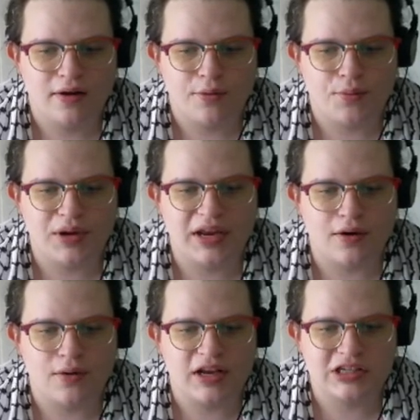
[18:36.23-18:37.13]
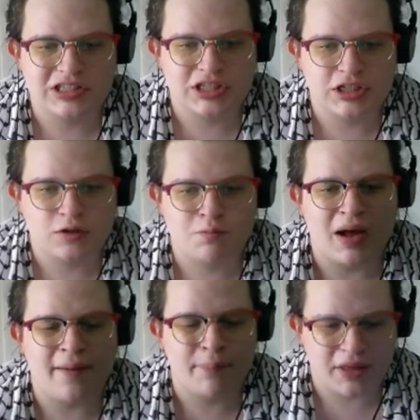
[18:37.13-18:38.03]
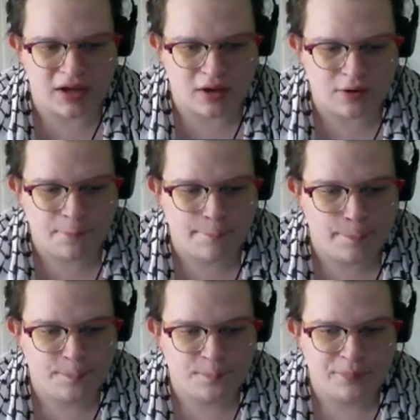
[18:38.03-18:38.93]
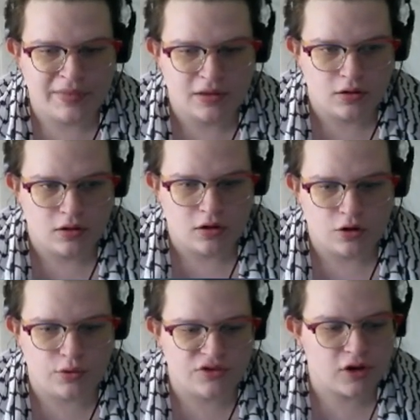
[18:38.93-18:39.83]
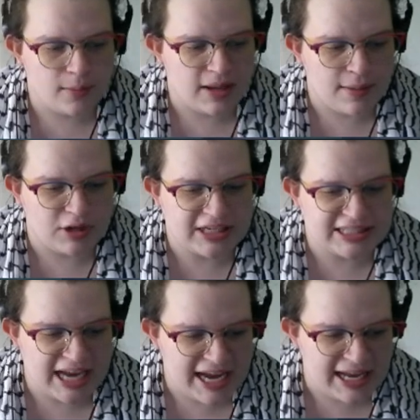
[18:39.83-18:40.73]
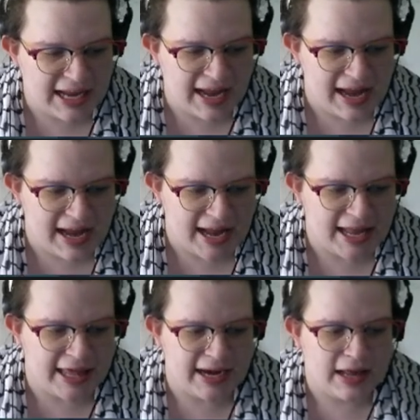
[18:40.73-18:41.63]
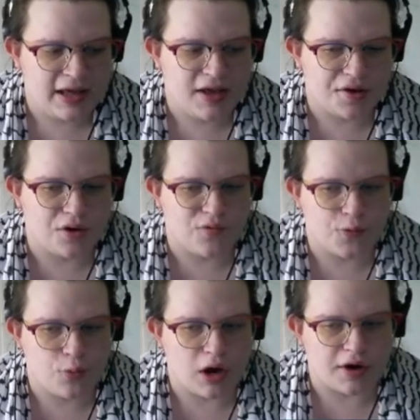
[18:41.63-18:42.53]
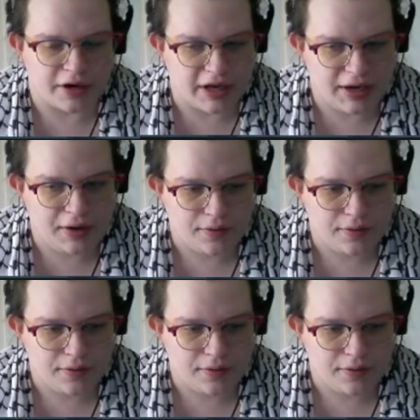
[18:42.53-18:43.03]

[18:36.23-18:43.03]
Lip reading: we go into Poplio, who is going to be able to tank a hit and go for Water Gun.